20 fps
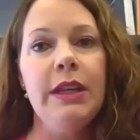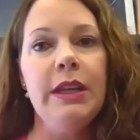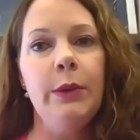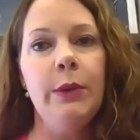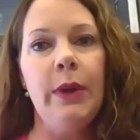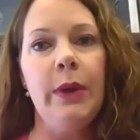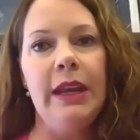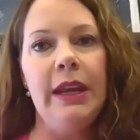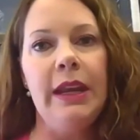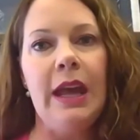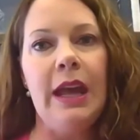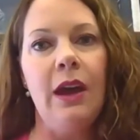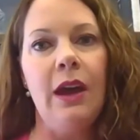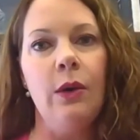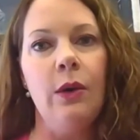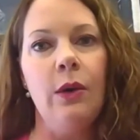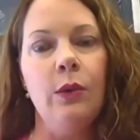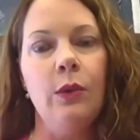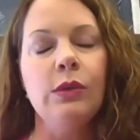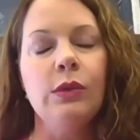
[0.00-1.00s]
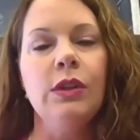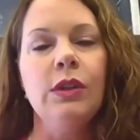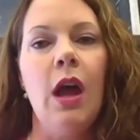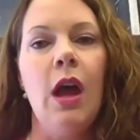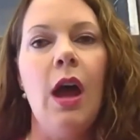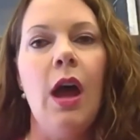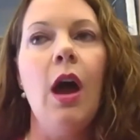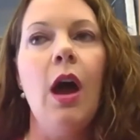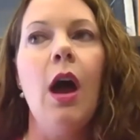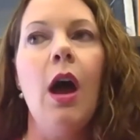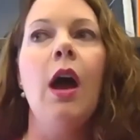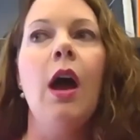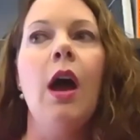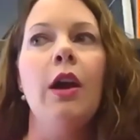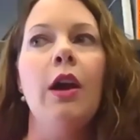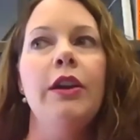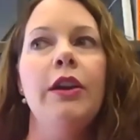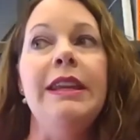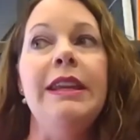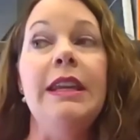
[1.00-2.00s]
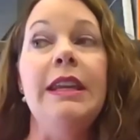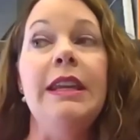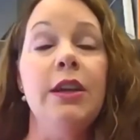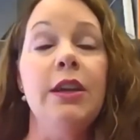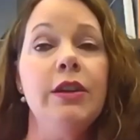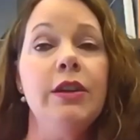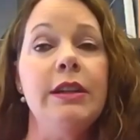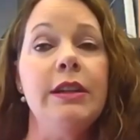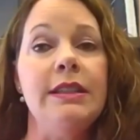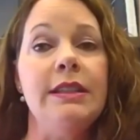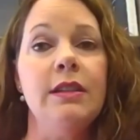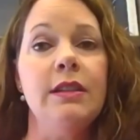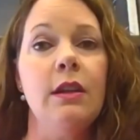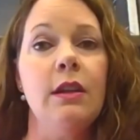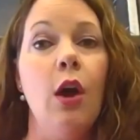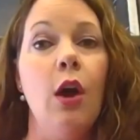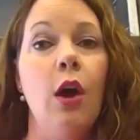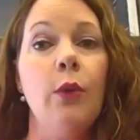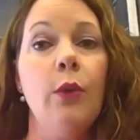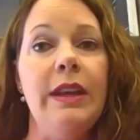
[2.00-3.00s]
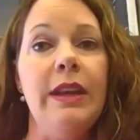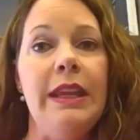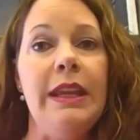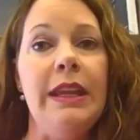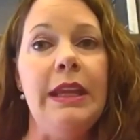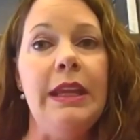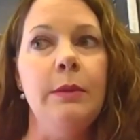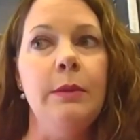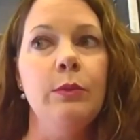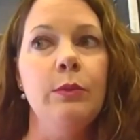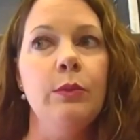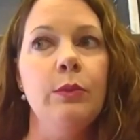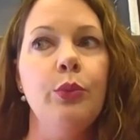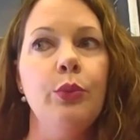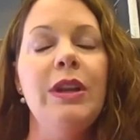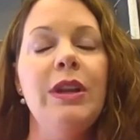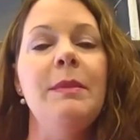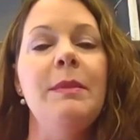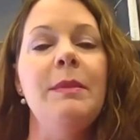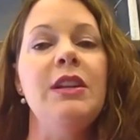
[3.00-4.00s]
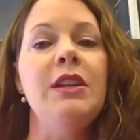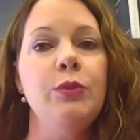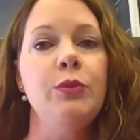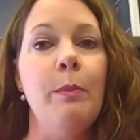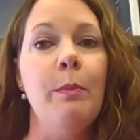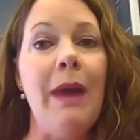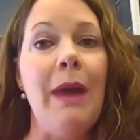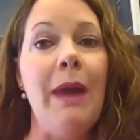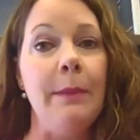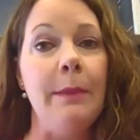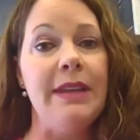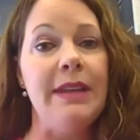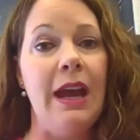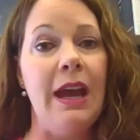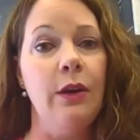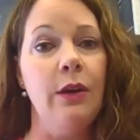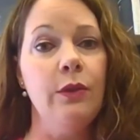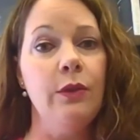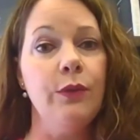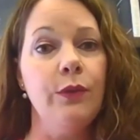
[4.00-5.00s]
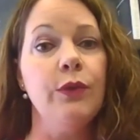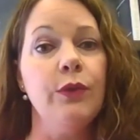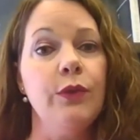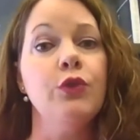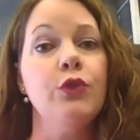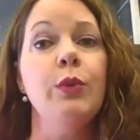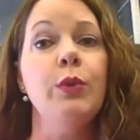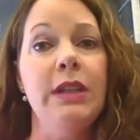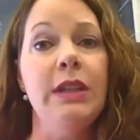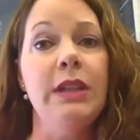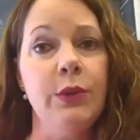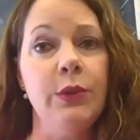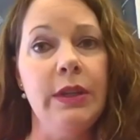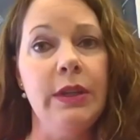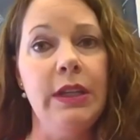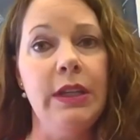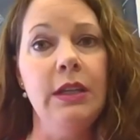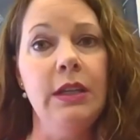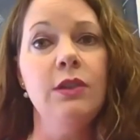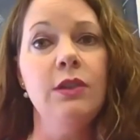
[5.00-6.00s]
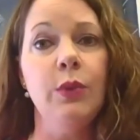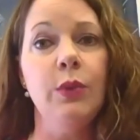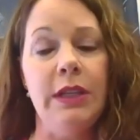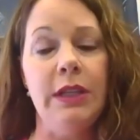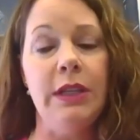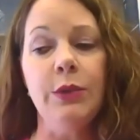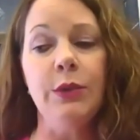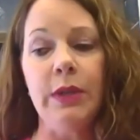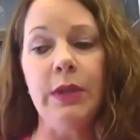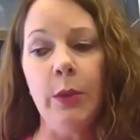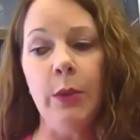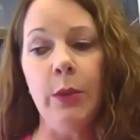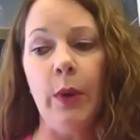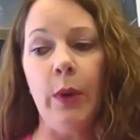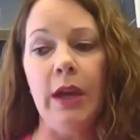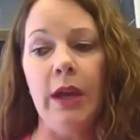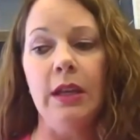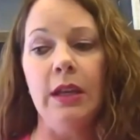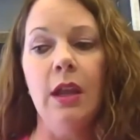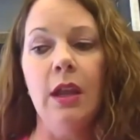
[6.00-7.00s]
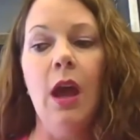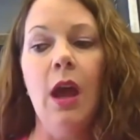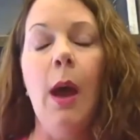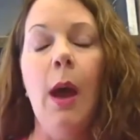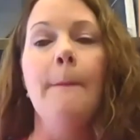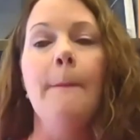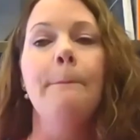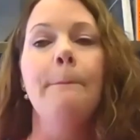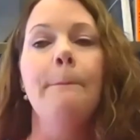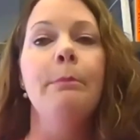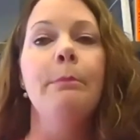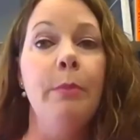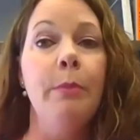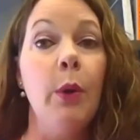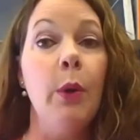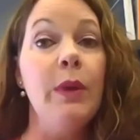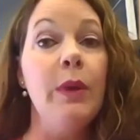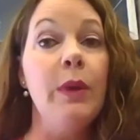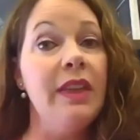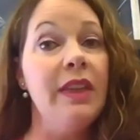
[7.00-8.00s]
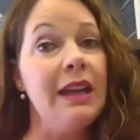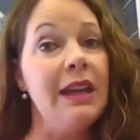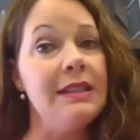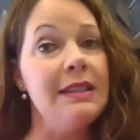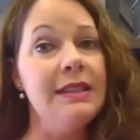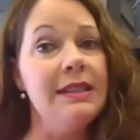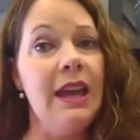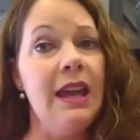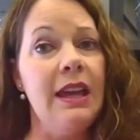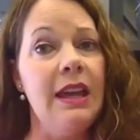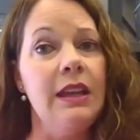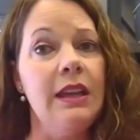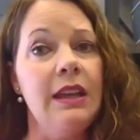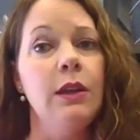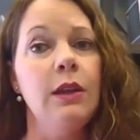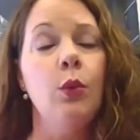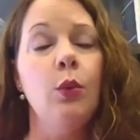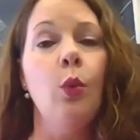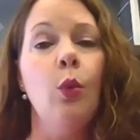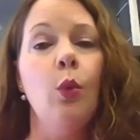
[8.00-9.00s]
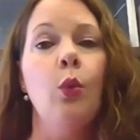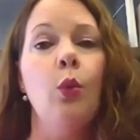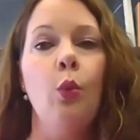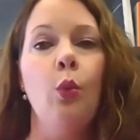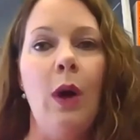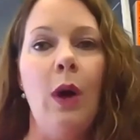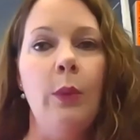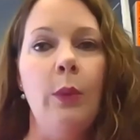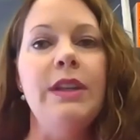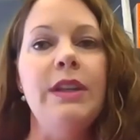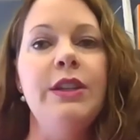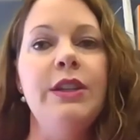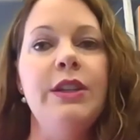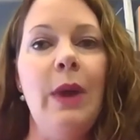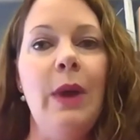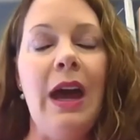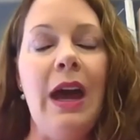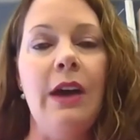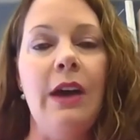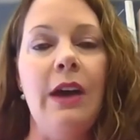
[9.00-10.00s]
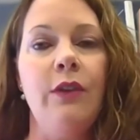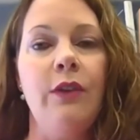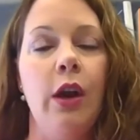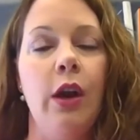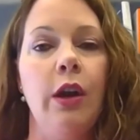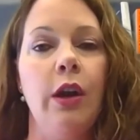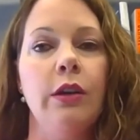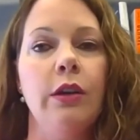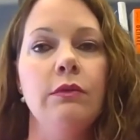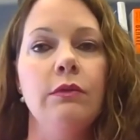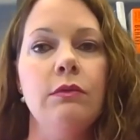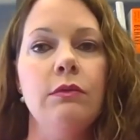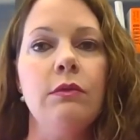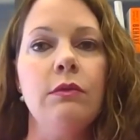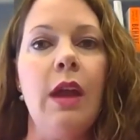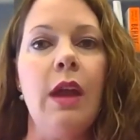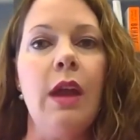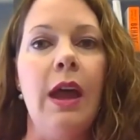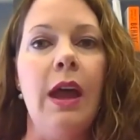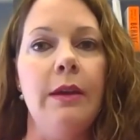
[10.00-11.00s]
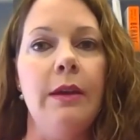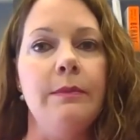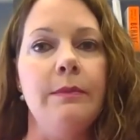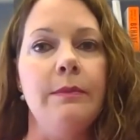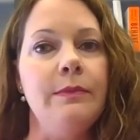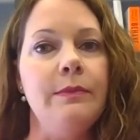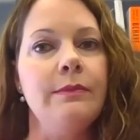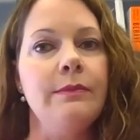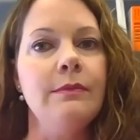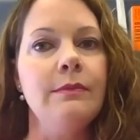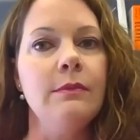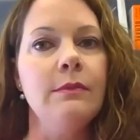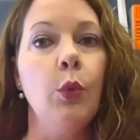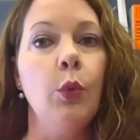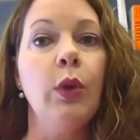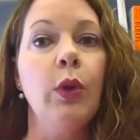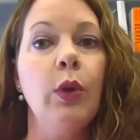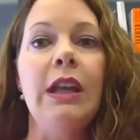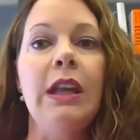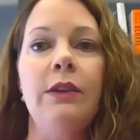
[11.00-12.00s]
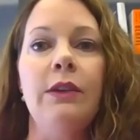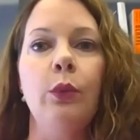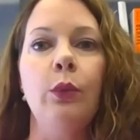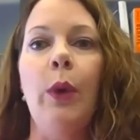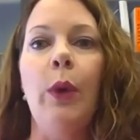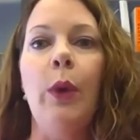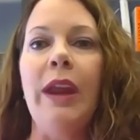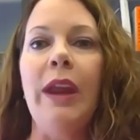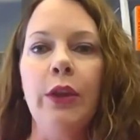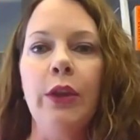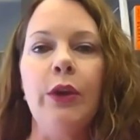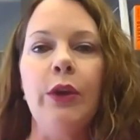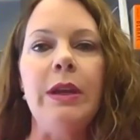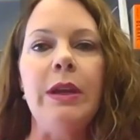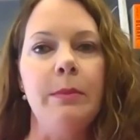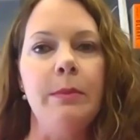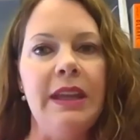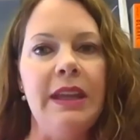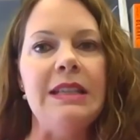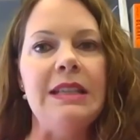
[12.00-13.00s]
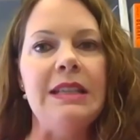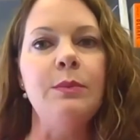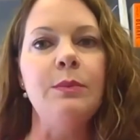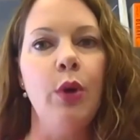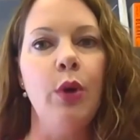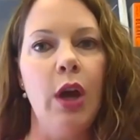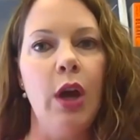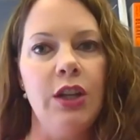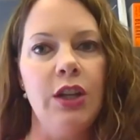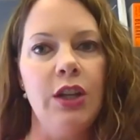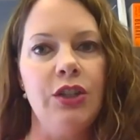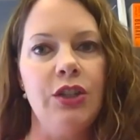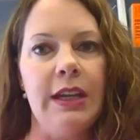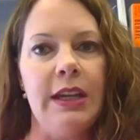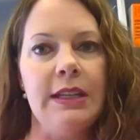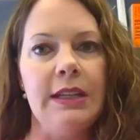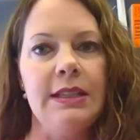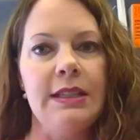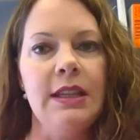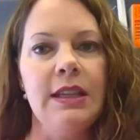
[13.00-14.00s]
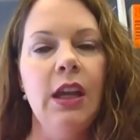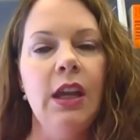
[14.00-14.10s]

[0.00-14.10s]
right now, our year is already pretty much mapped out for 2020, 2021. But with that said, while we do have our kind of regular in-place projects,